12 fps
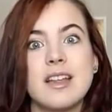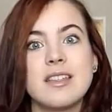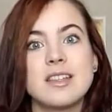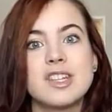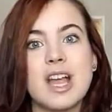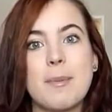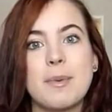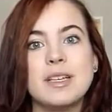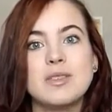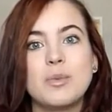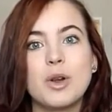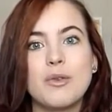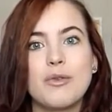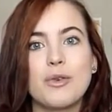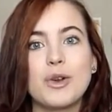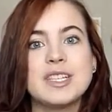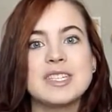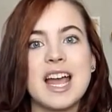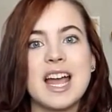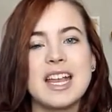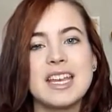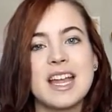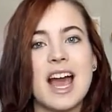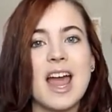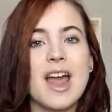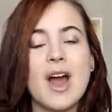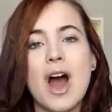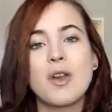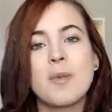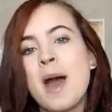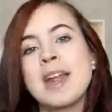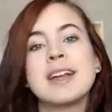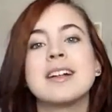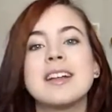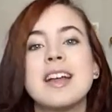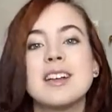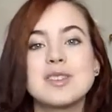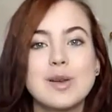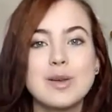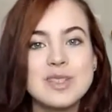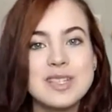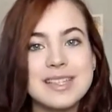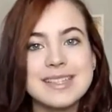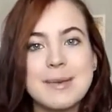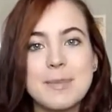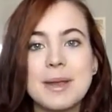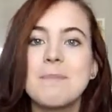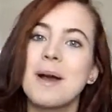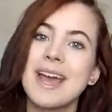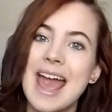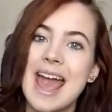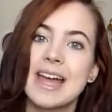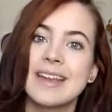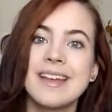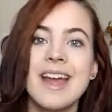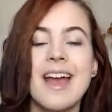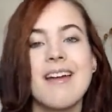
the Japanese word for it and I automatically associate them in my head,